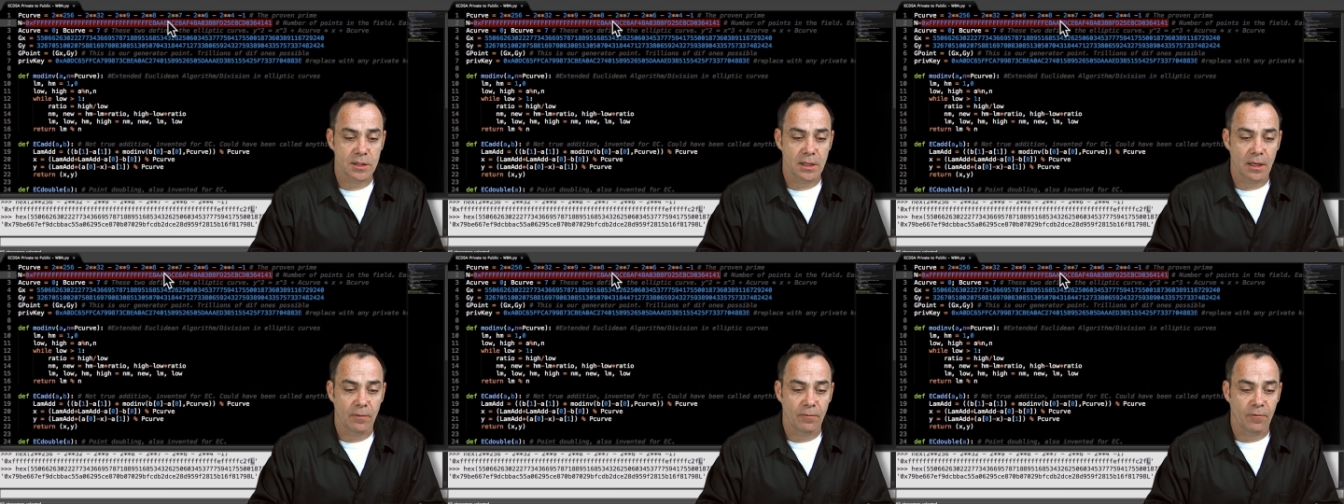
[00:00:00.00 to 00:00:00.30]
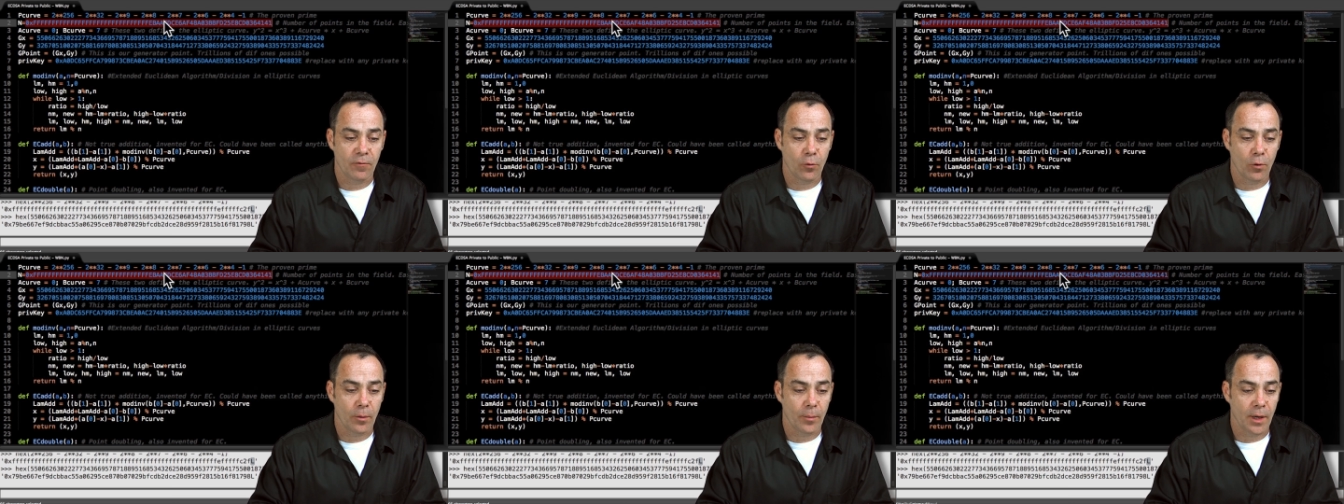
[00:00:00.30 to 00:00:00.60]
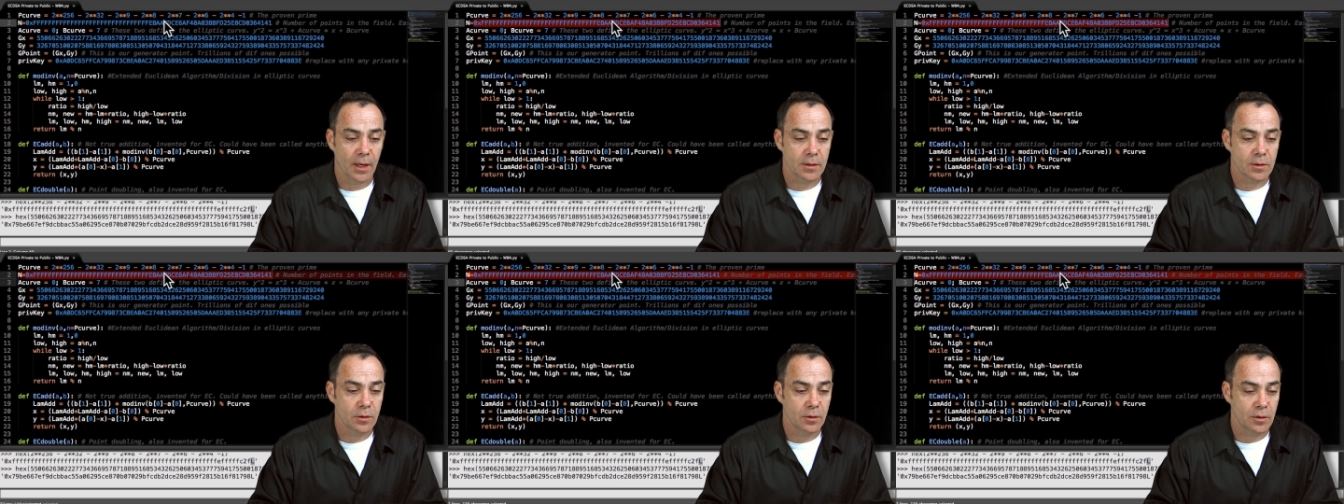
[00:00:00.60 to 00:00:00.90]
same
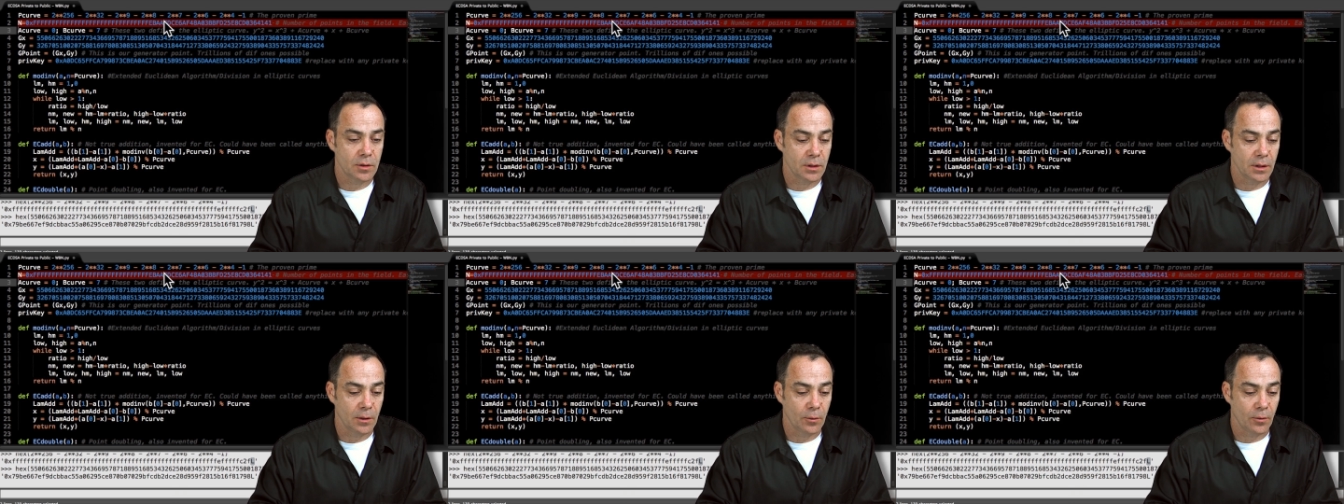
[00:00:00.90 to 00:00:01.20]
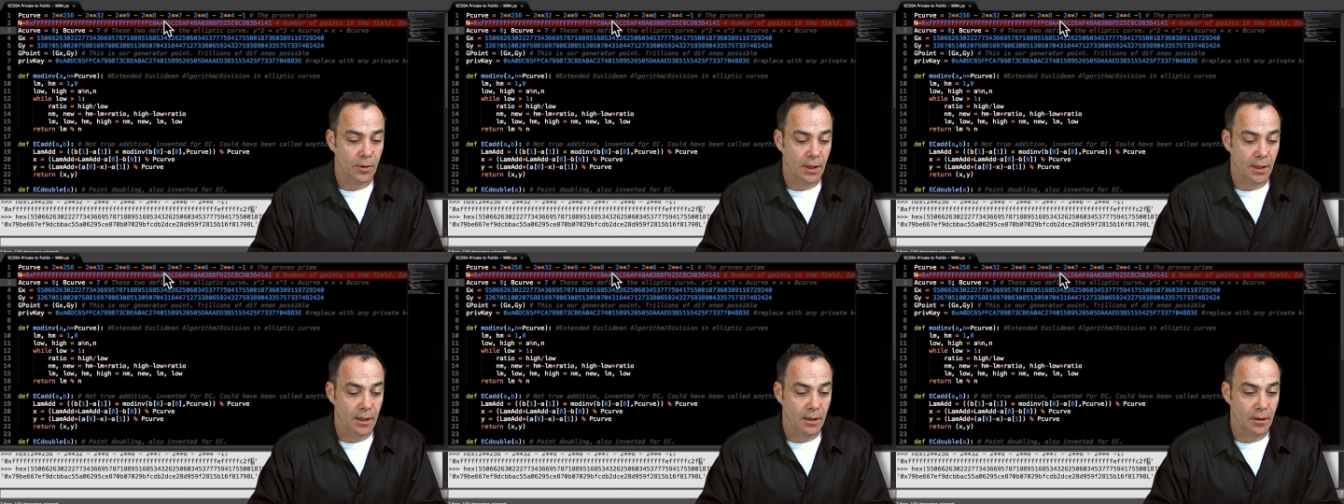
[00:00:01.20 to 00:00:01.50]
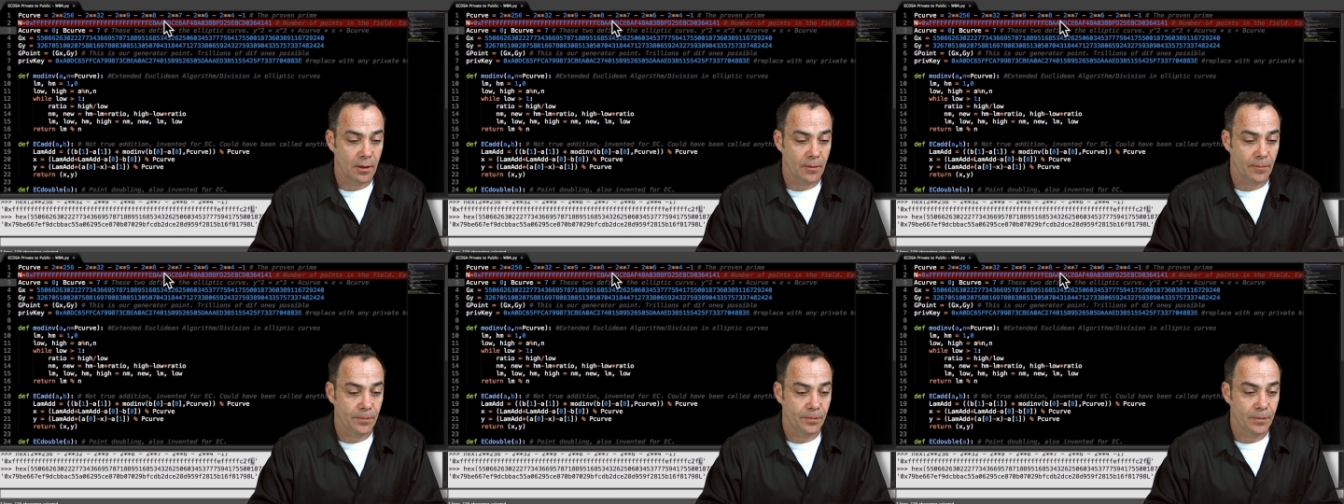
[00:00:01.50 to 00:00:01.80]
format. So you see it right
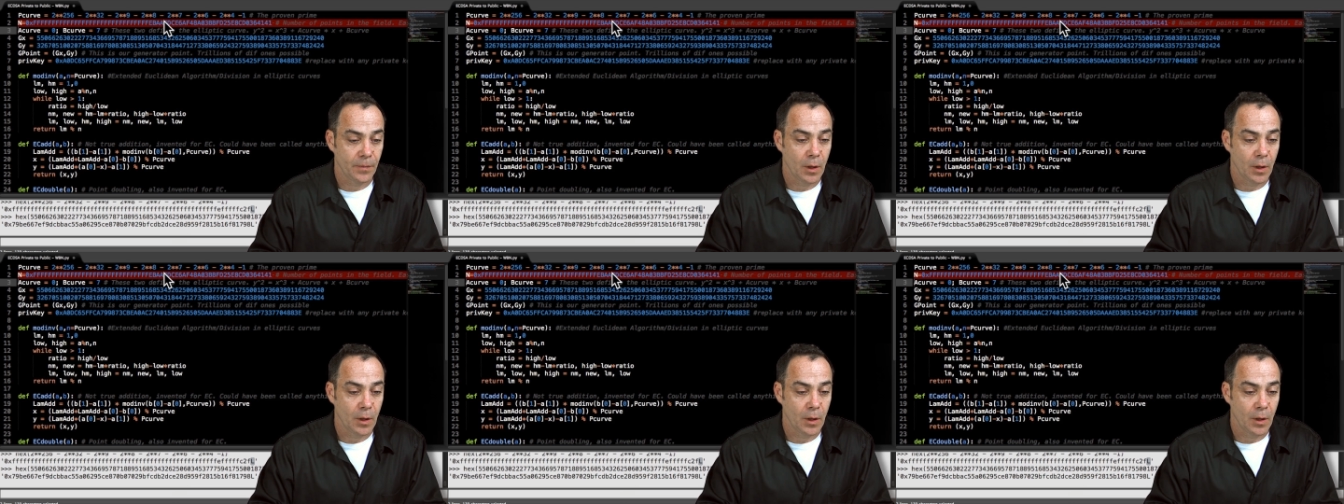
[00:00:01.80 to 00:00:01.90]
here.